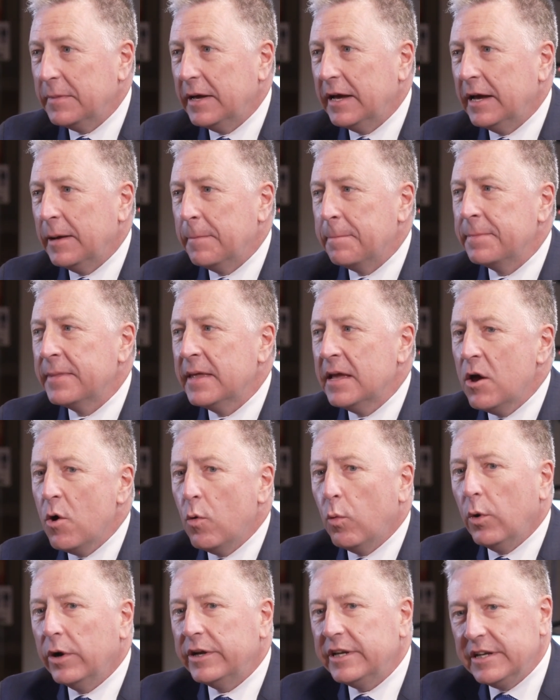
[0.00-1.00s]
And
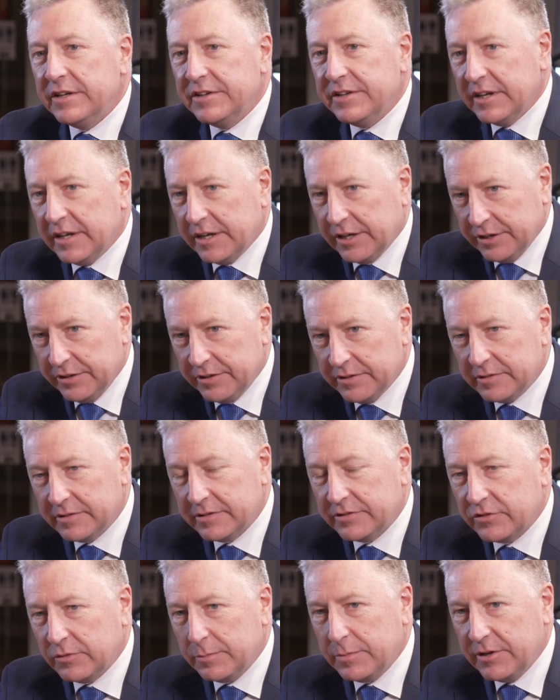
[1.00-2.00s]
what he did,
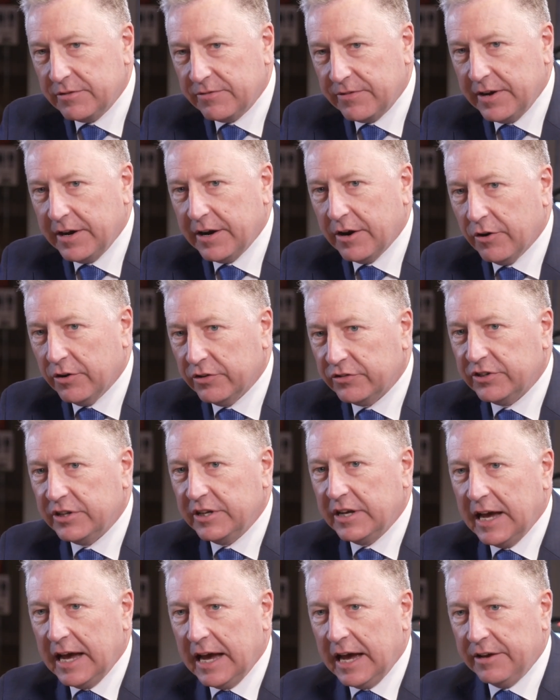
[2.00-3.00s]
to be fair, is he
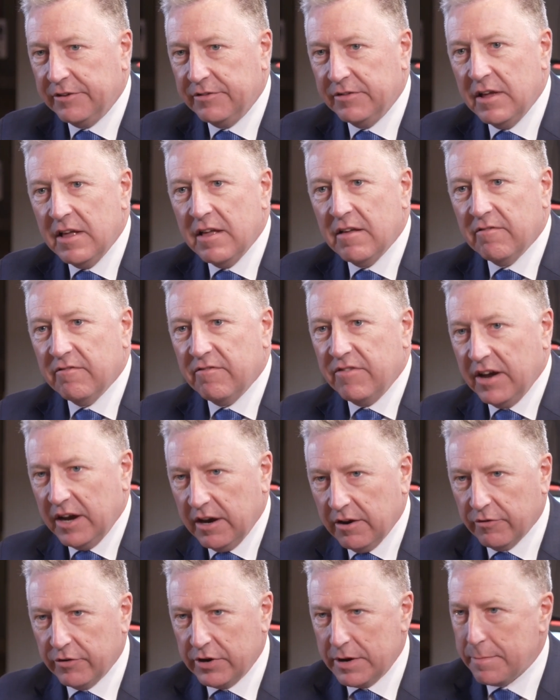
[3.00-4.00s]
had
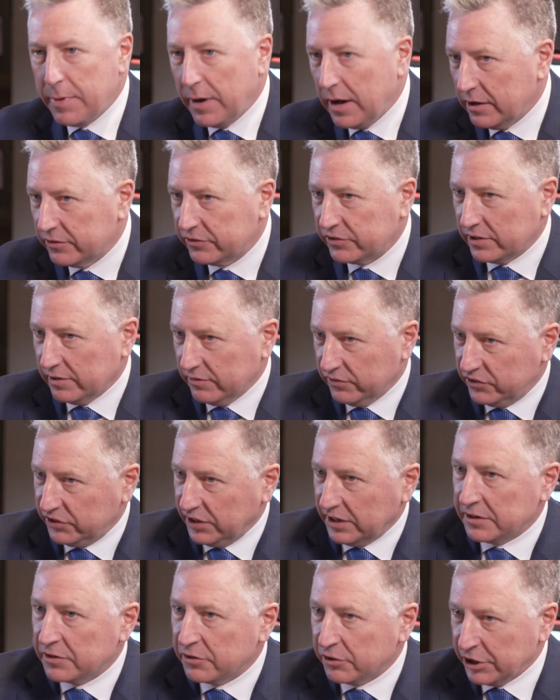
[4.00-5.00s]
very positive
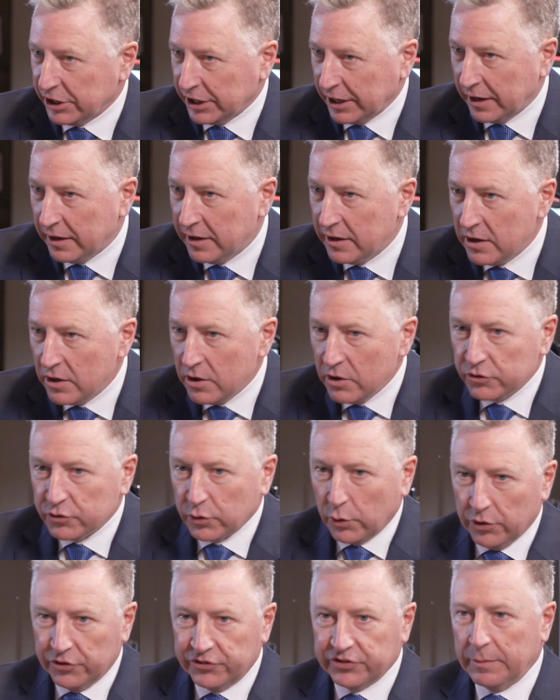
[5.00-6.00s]
signaling
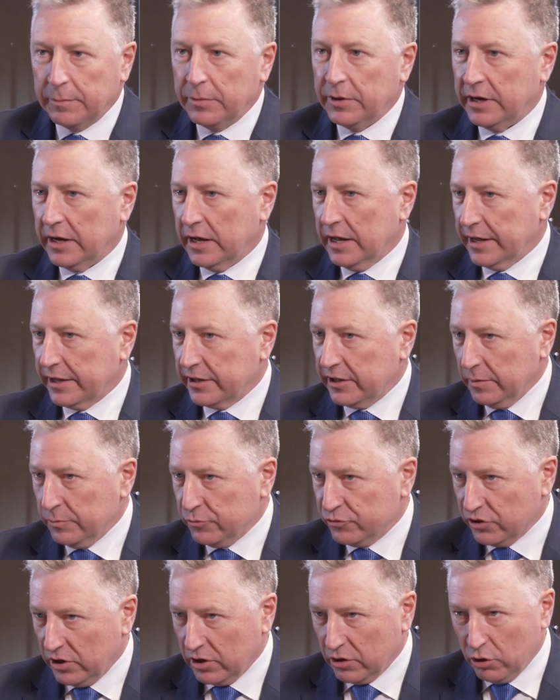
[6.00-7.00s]
towards somebody like Kim
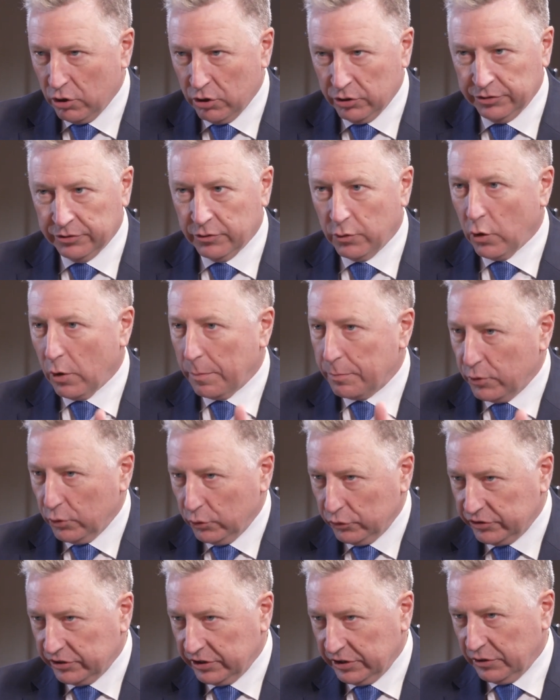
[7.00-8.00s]
Jong-un or
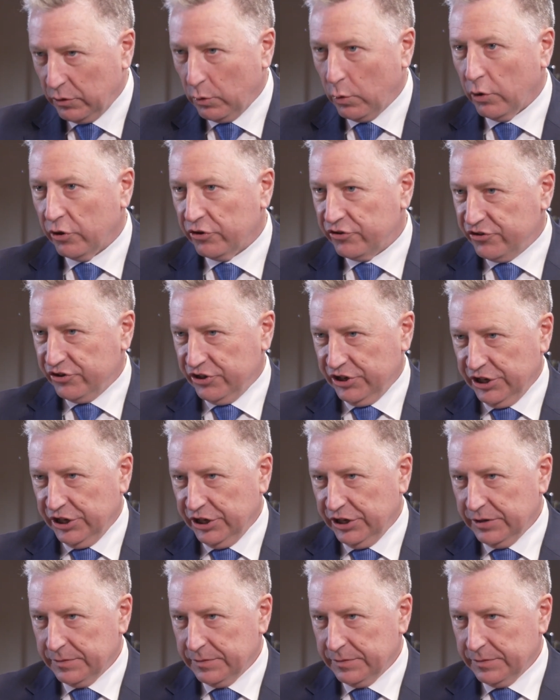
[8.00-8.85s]
Putin or Xi.